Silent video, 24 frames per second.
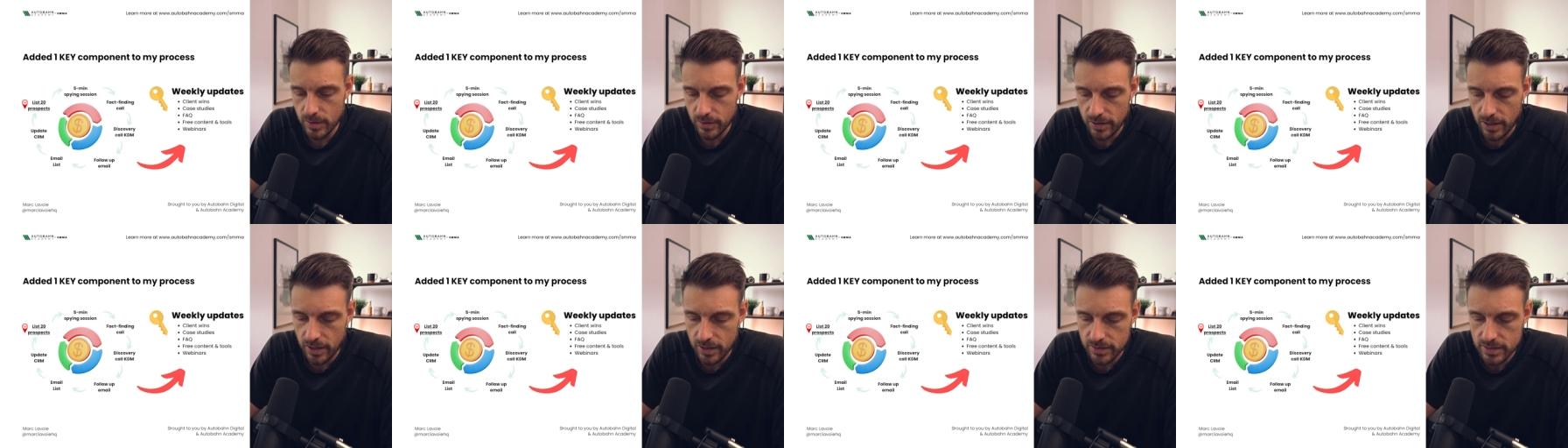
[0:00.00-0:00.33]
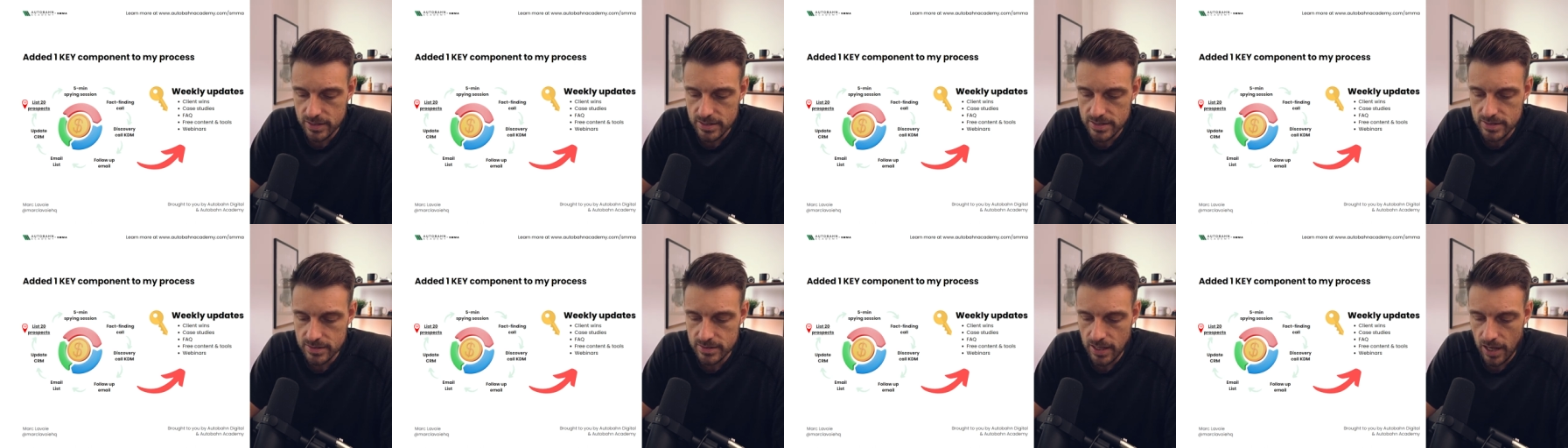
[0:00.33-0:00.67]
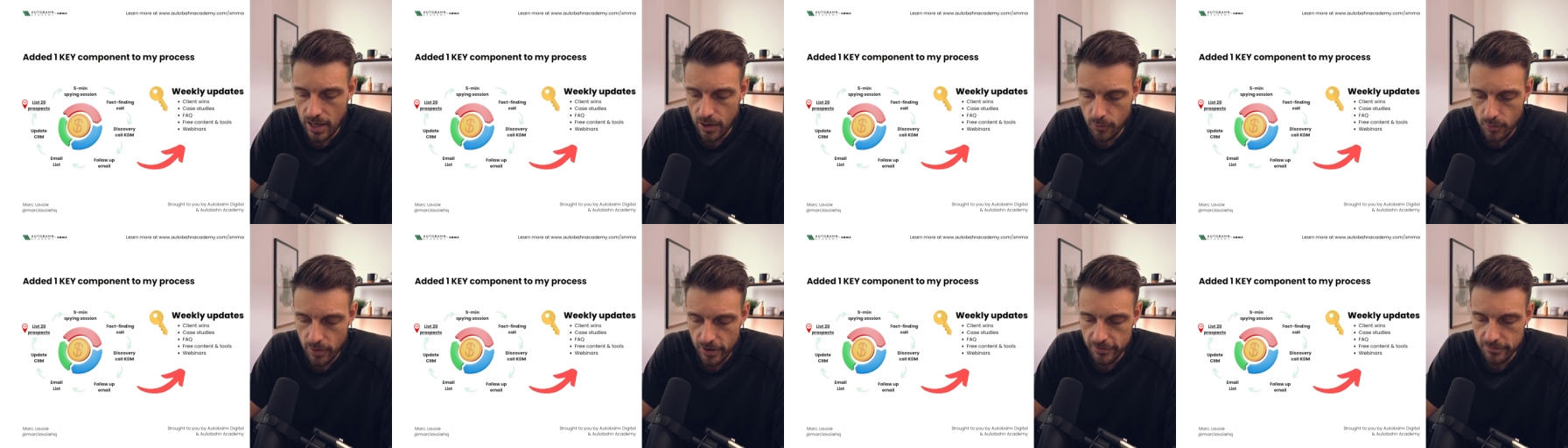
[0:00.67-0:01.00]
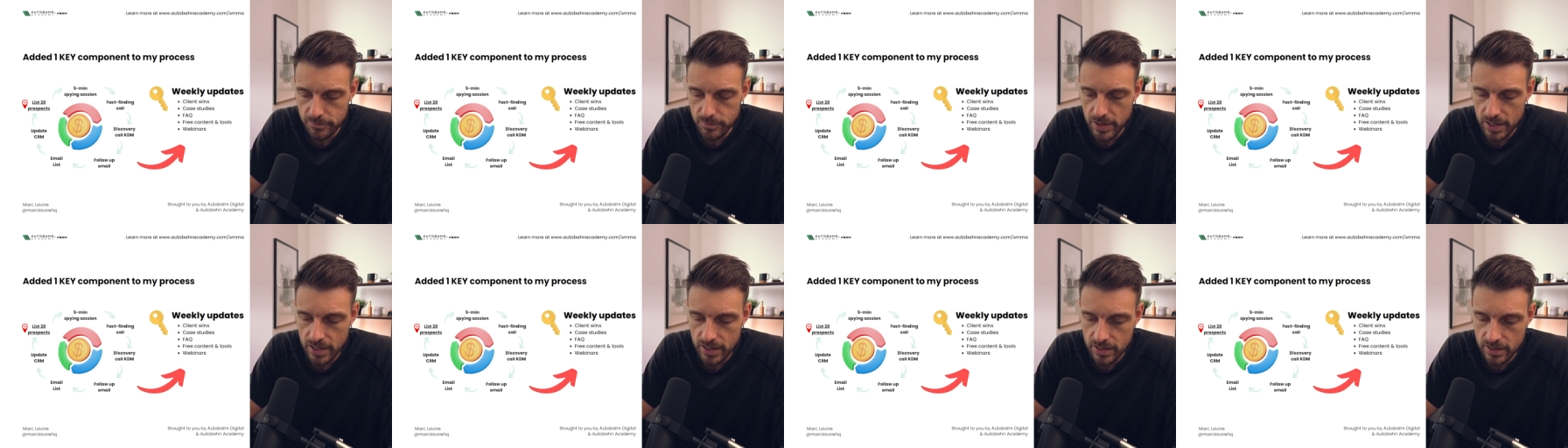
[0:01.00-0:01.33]
Okay. This is how
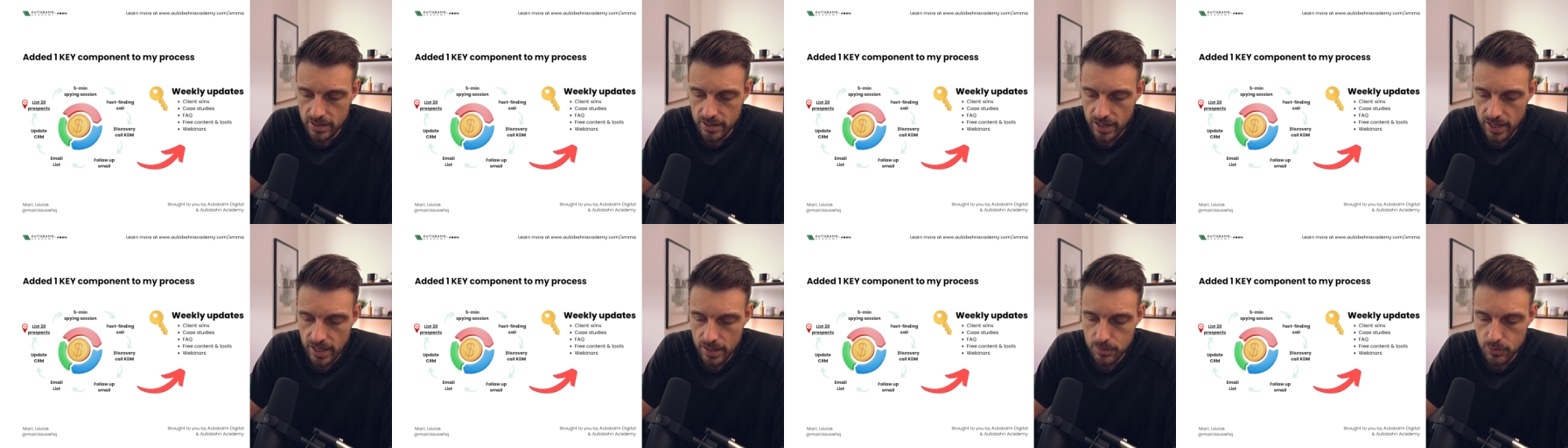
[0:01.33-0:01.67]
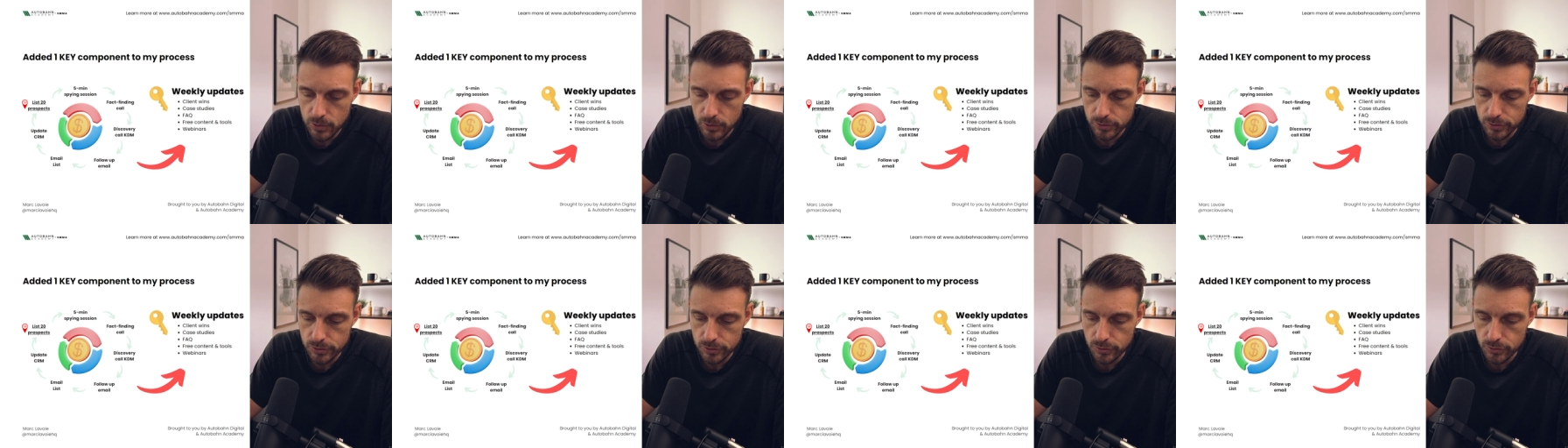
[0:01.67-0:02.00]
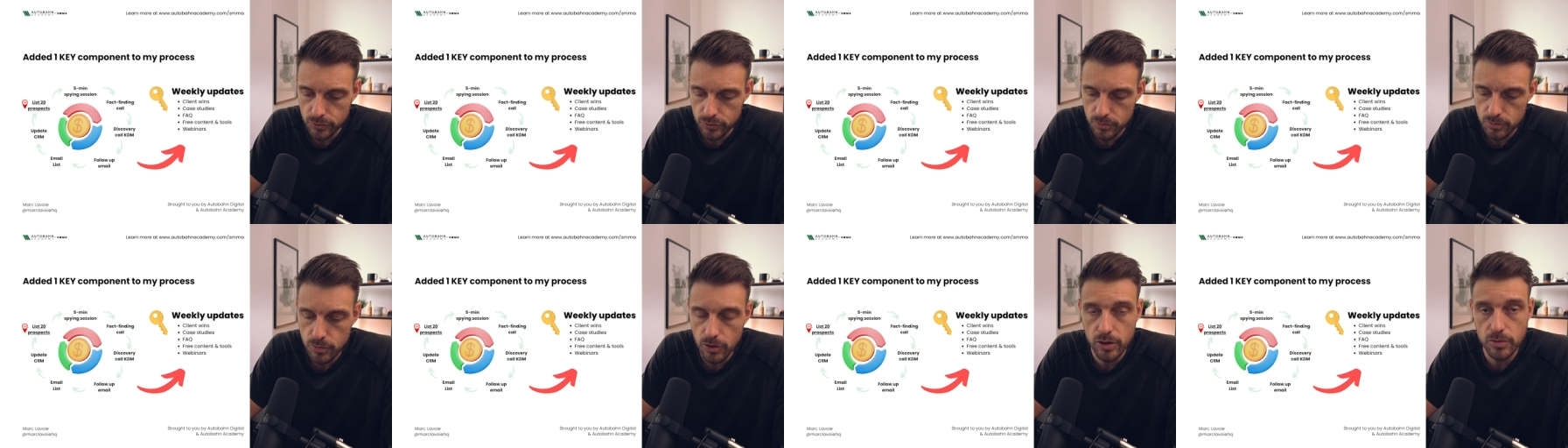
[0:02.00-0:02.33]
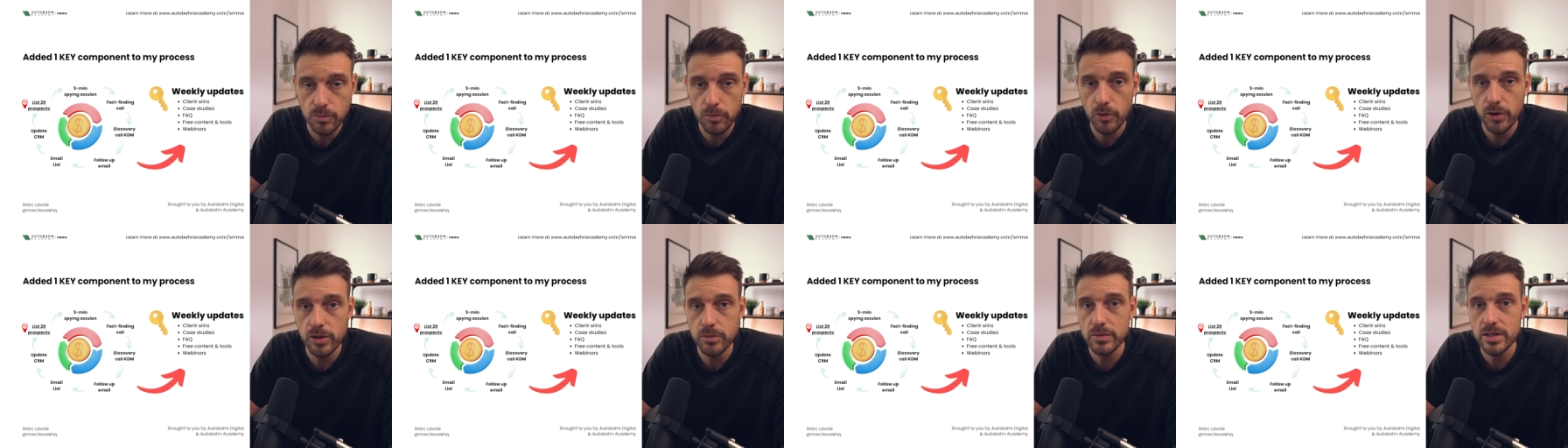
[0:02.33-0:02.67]
I've been able to book
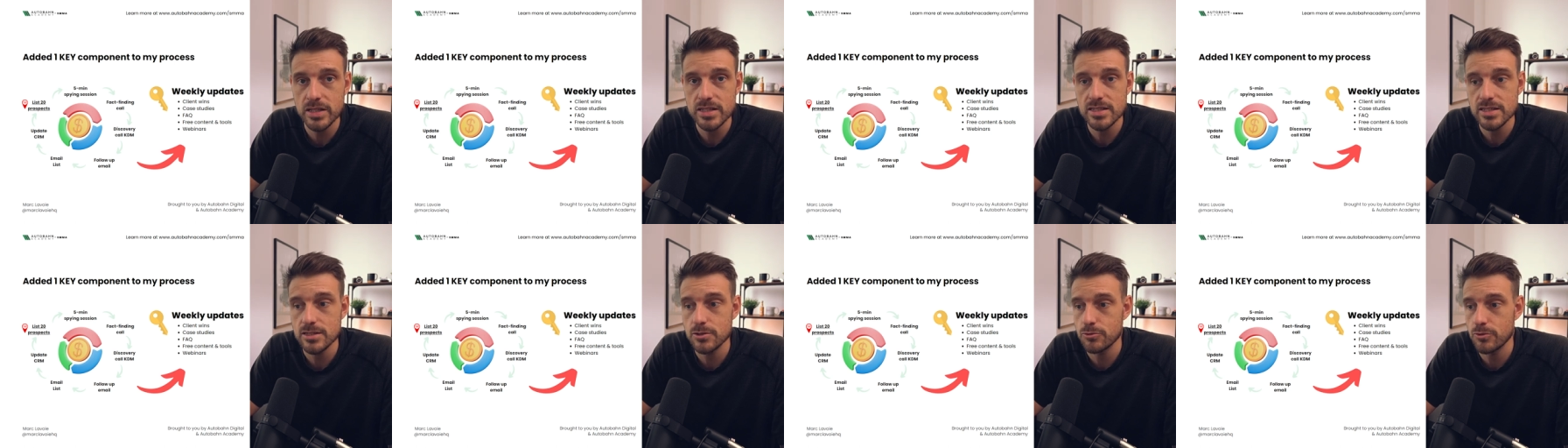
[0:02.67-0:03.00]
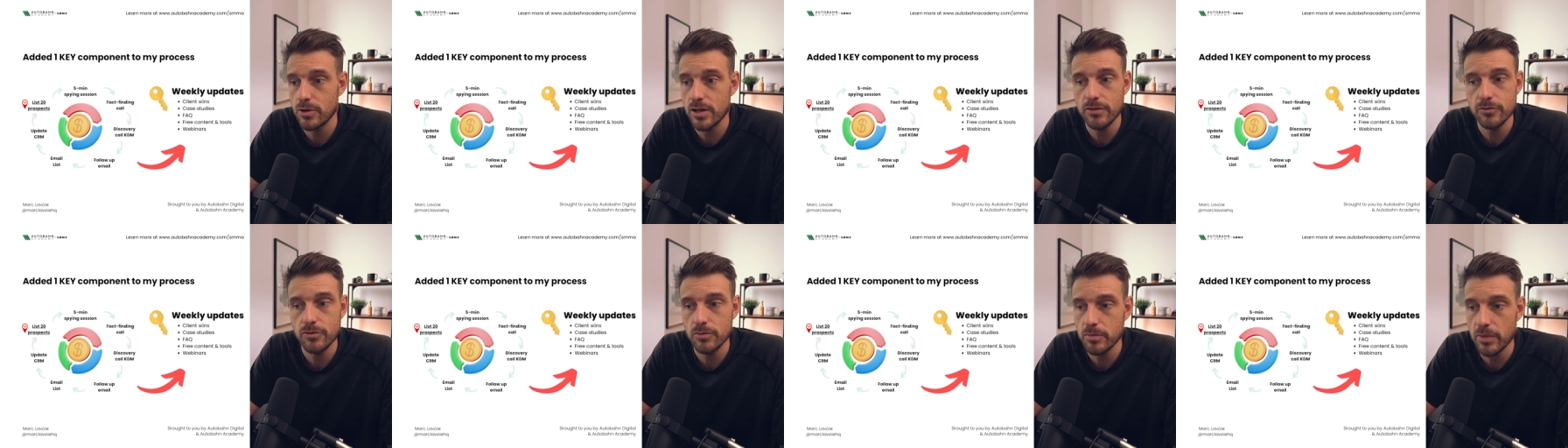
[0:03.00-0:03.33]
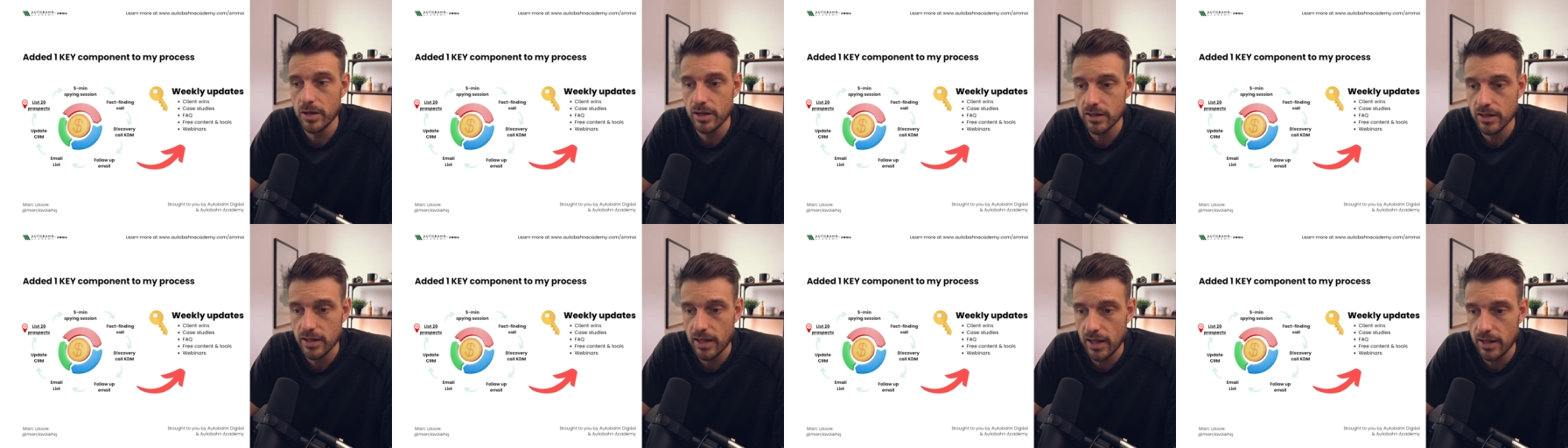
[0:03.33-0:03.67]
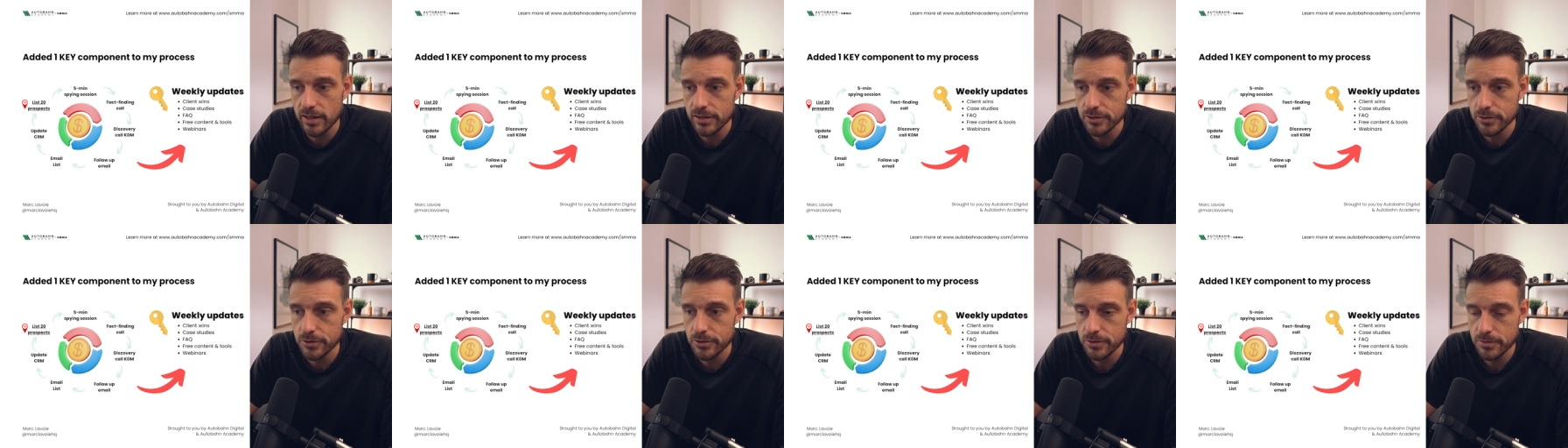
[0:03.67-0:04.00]
appointments straight from my
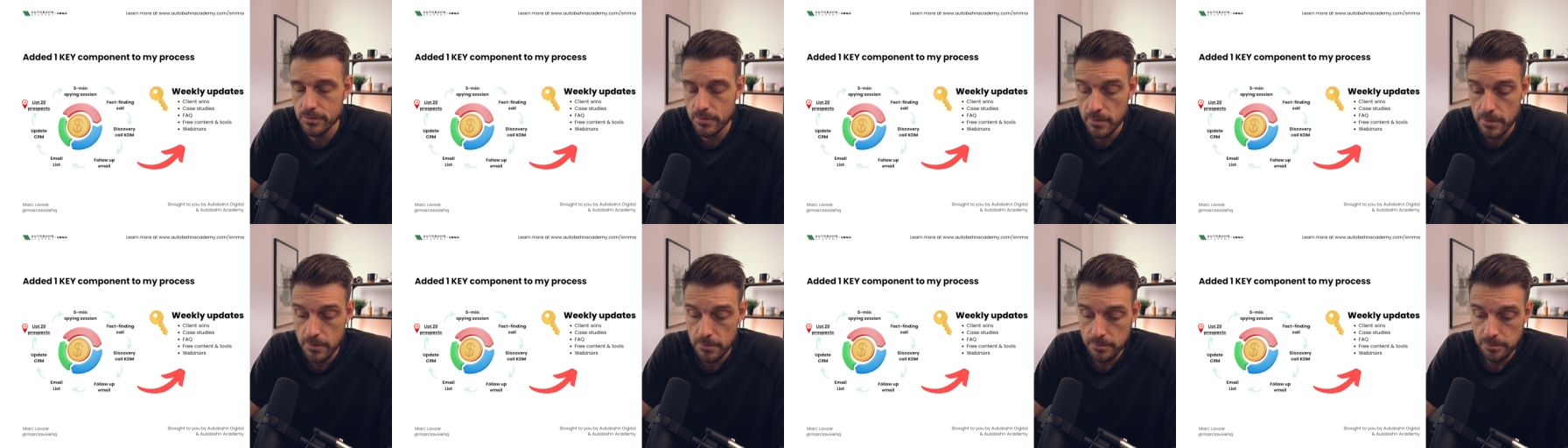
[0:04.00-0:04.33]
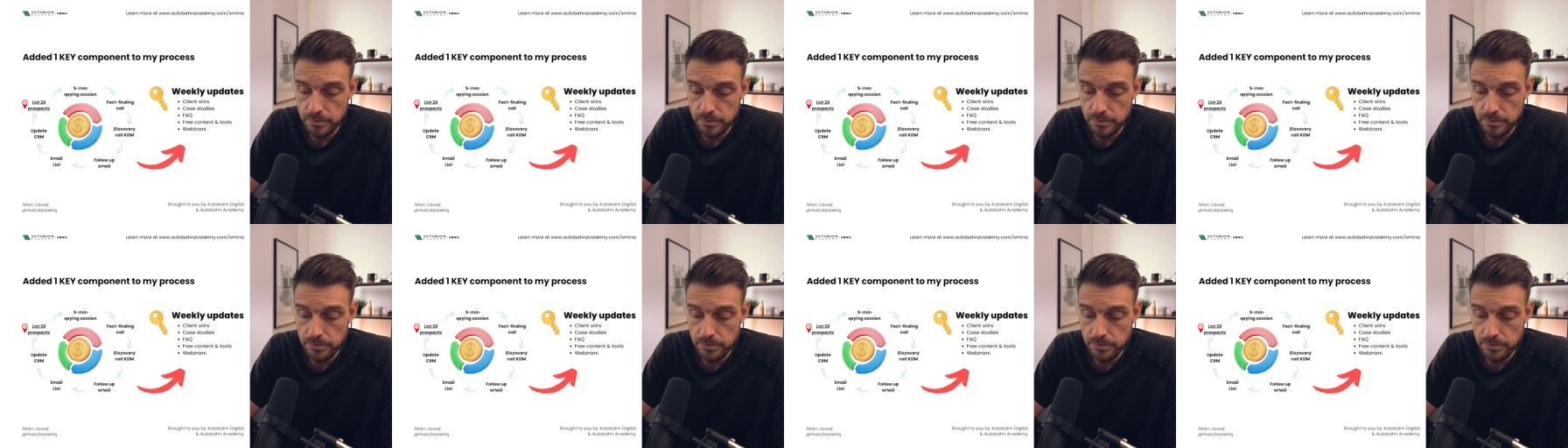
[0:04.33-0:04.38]
calendar.